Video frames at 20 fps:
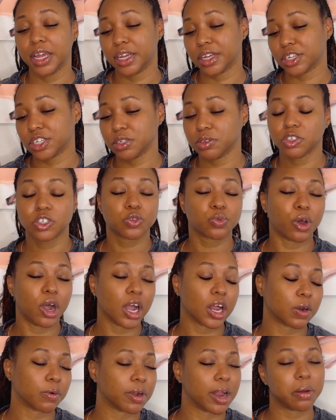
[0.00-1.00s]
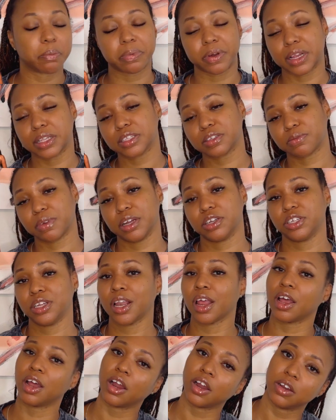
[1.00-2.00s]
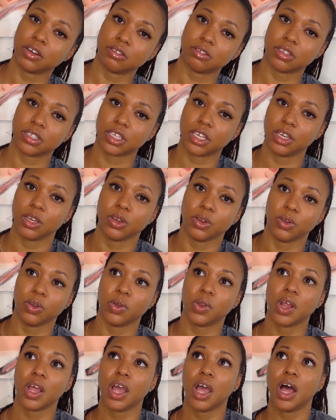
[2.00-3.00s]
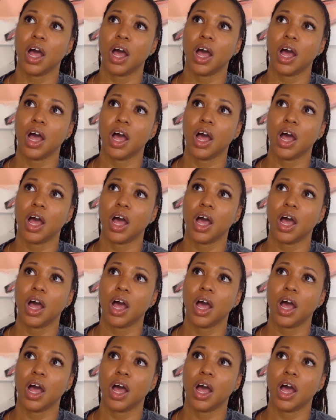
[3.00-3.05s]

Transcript: And she was just walking around, prancing around. She thought hers was cute.